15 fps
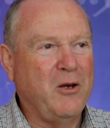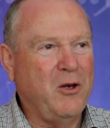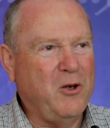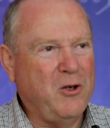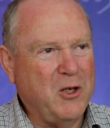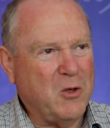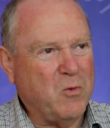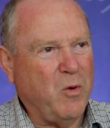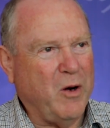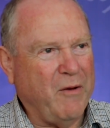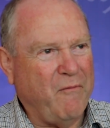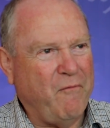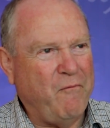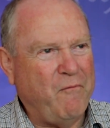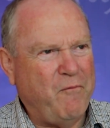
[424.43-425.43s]
You just want
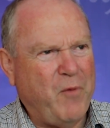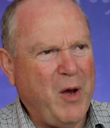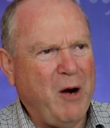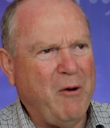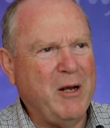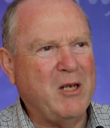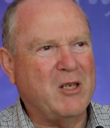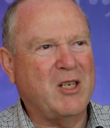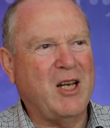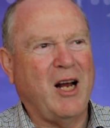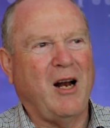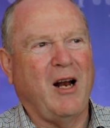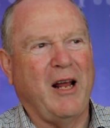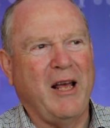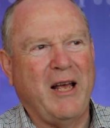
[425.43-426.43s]
to very
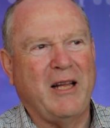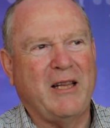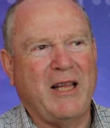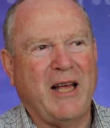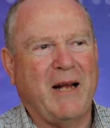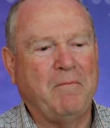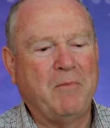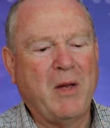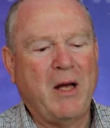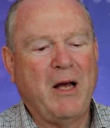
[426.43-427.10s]
subtly get that